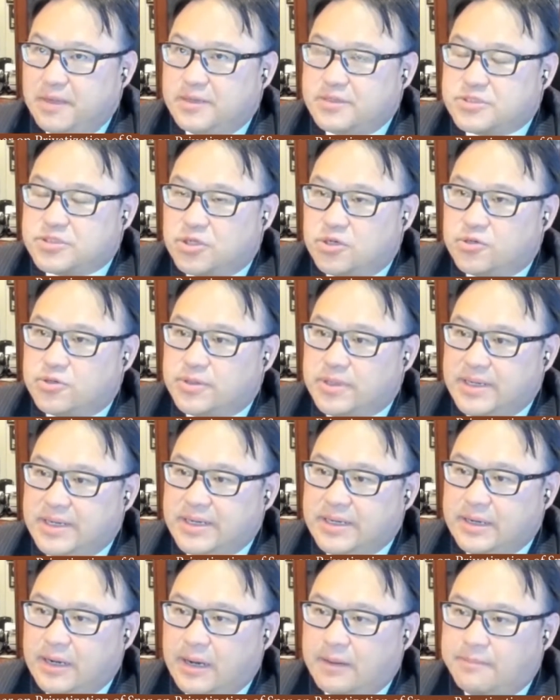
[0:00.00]
So
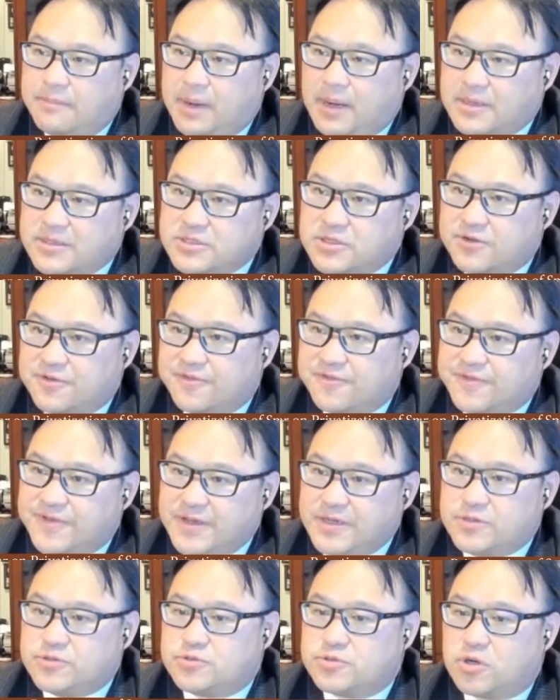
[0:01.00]
among the
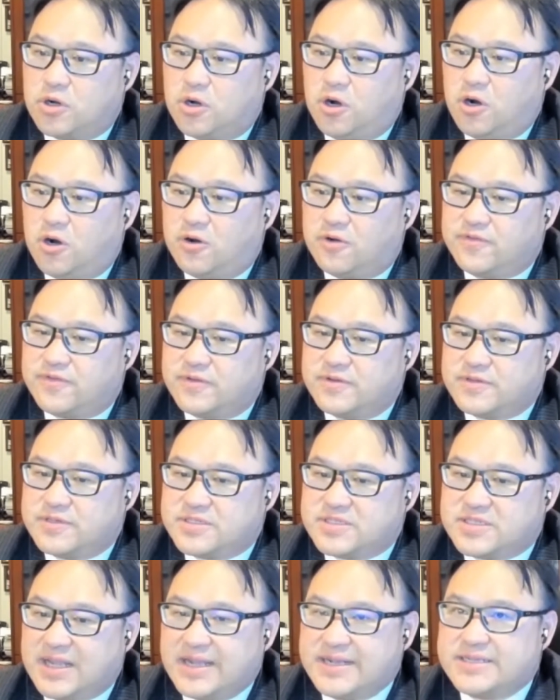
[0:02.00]
field of
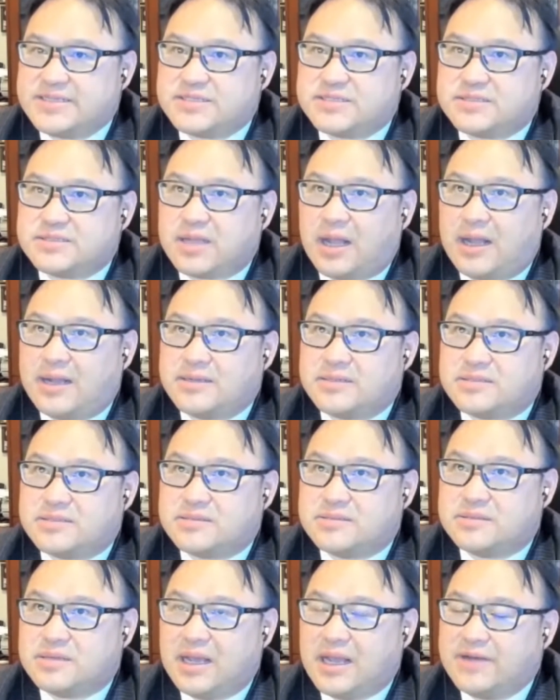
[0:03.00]
states that
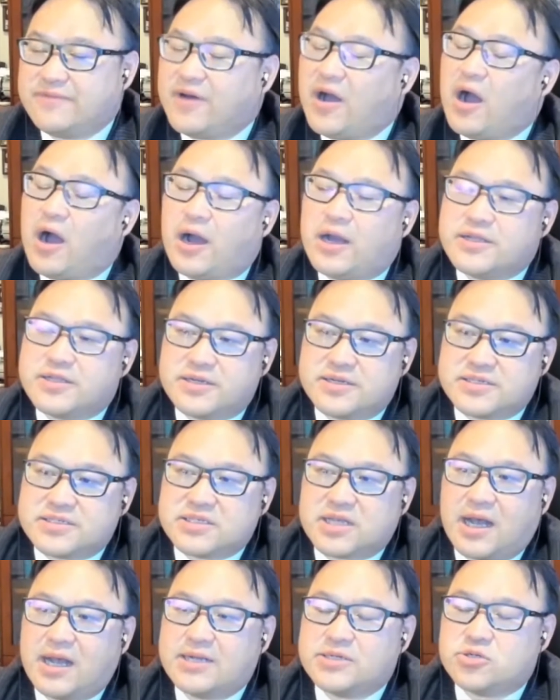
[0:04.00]
have either
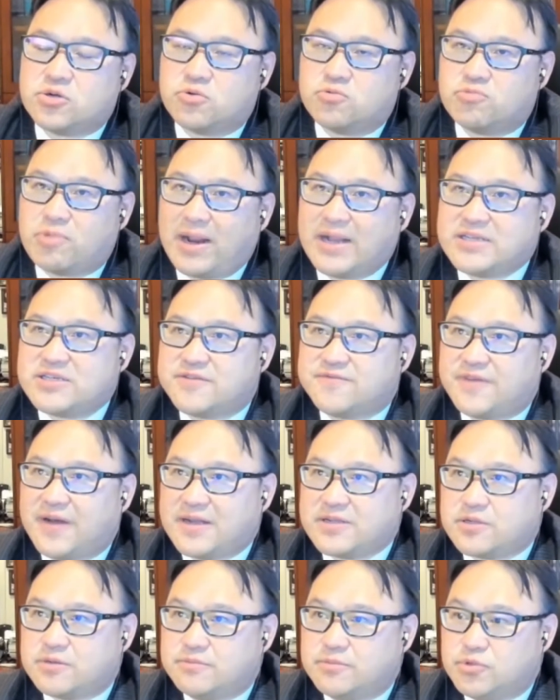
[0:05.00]
signed or
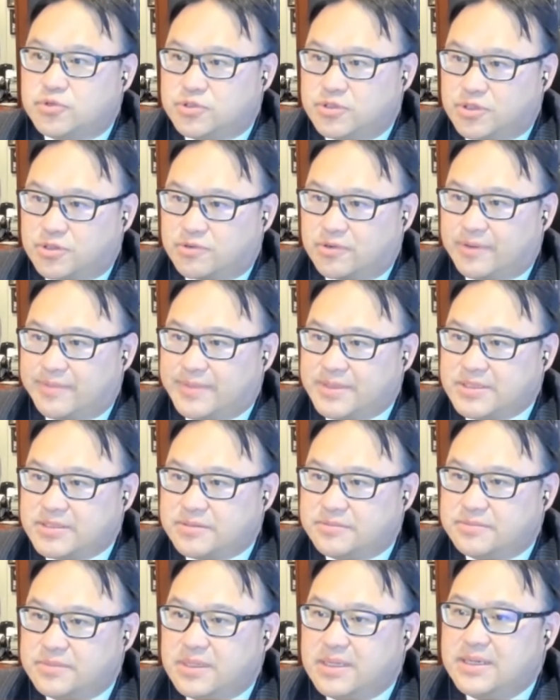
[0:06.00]
ratified the Moon Agreement,
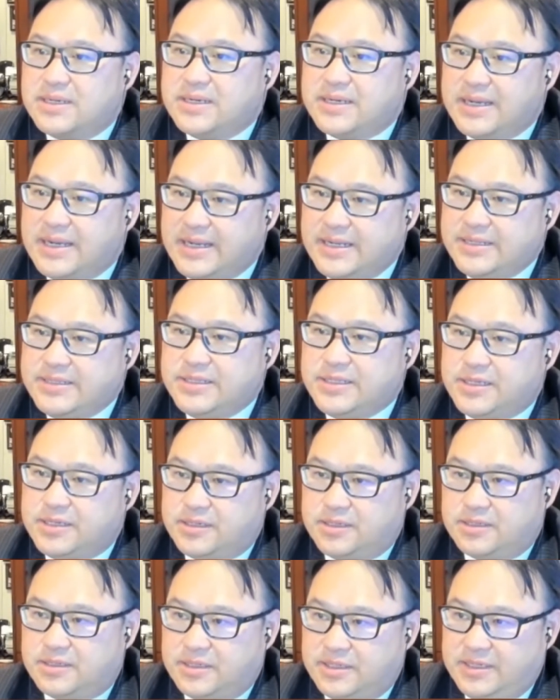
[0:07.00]

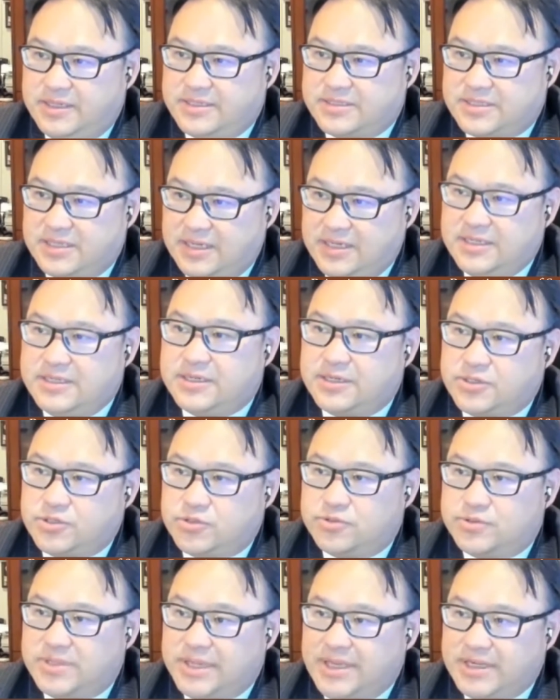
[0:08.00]
India is in a
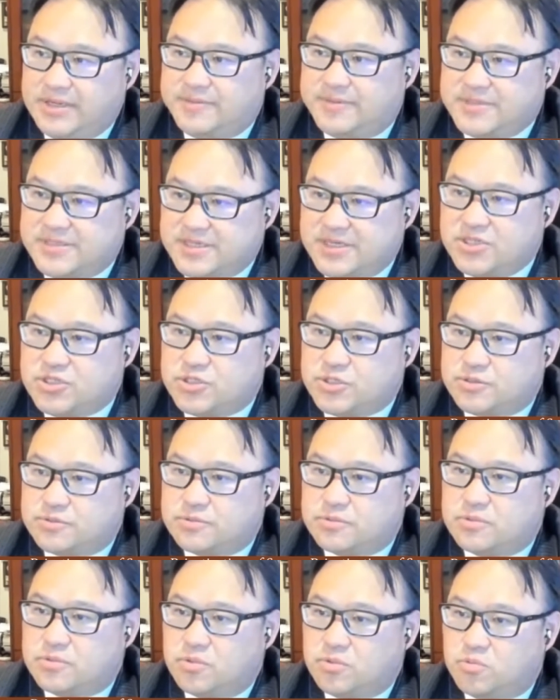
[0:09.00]
unique
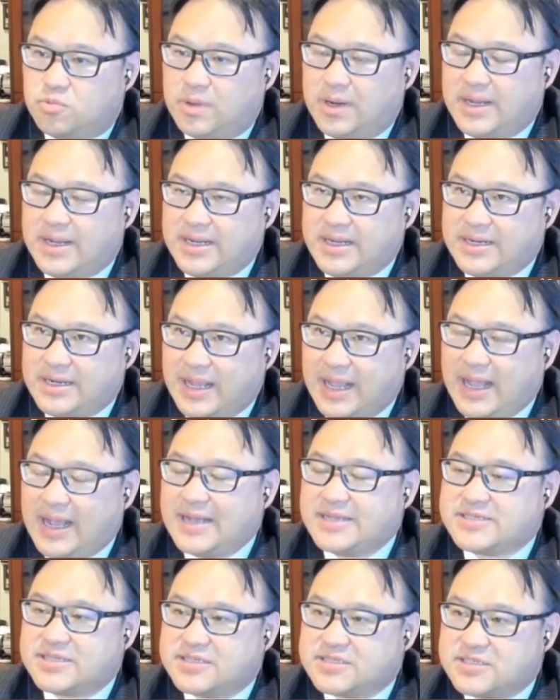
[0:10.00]
position where it
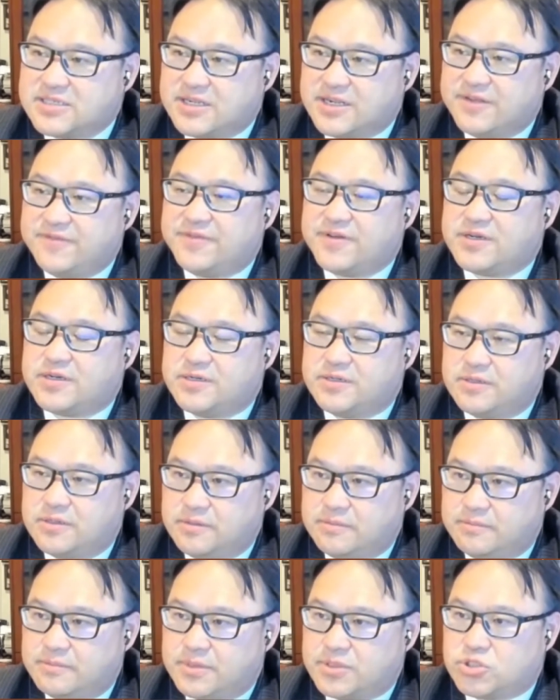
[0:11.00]
has a significant,
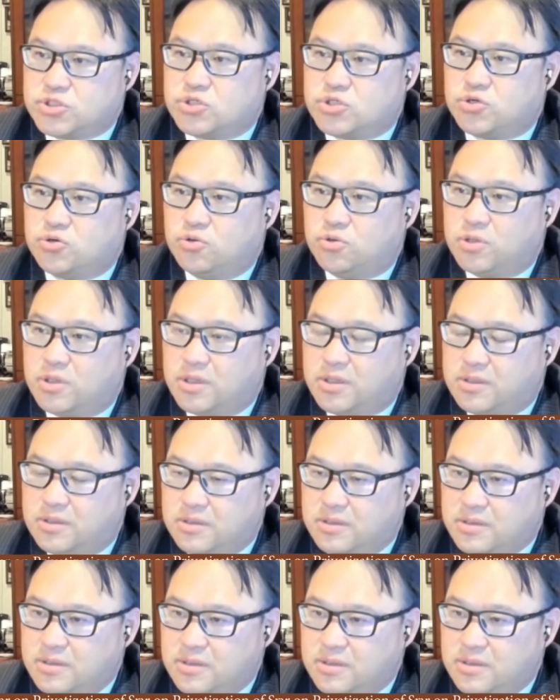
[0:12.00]
mature,